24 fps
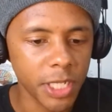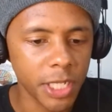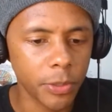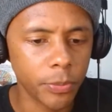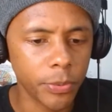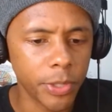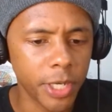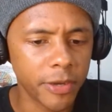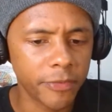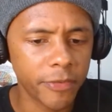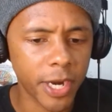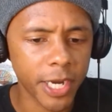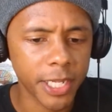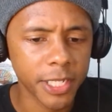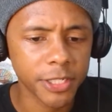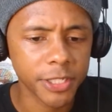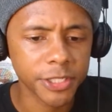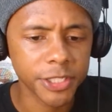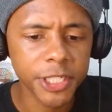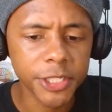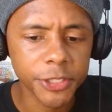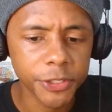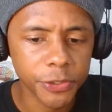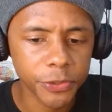And whenever I hear
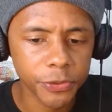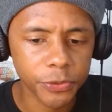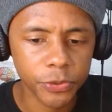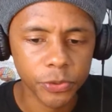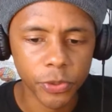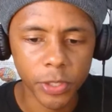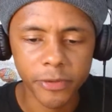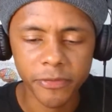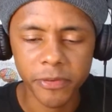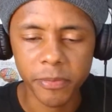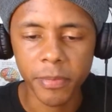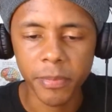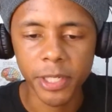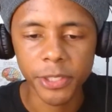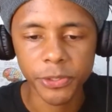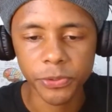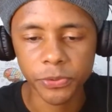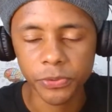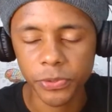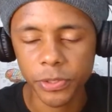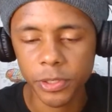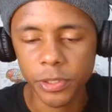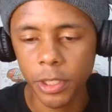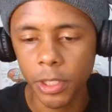tissues or even
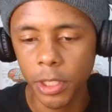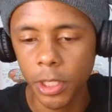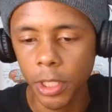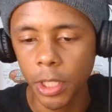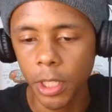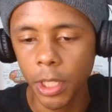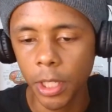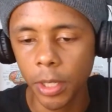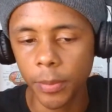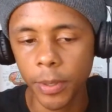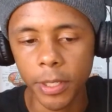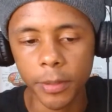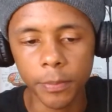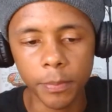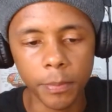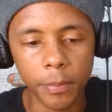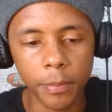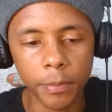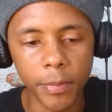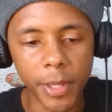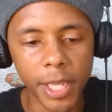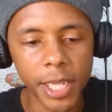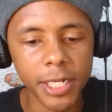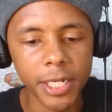muscles, but
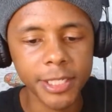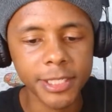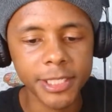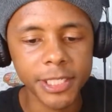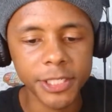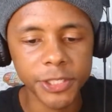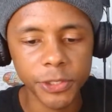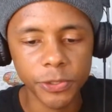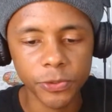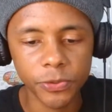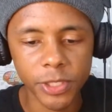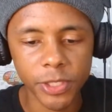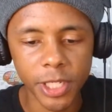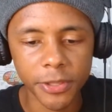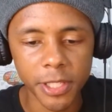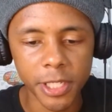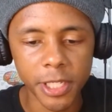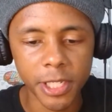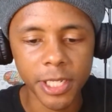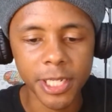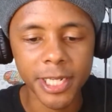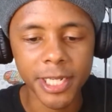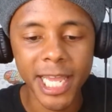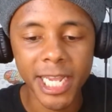mainly tissues, I
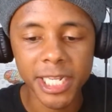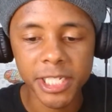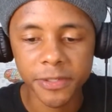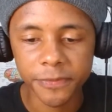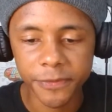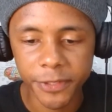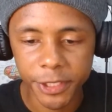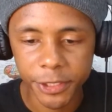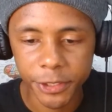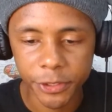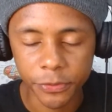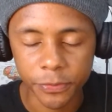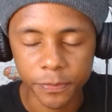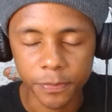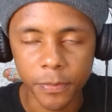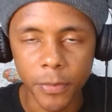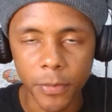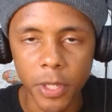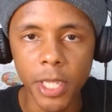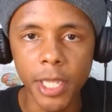think connective tissue.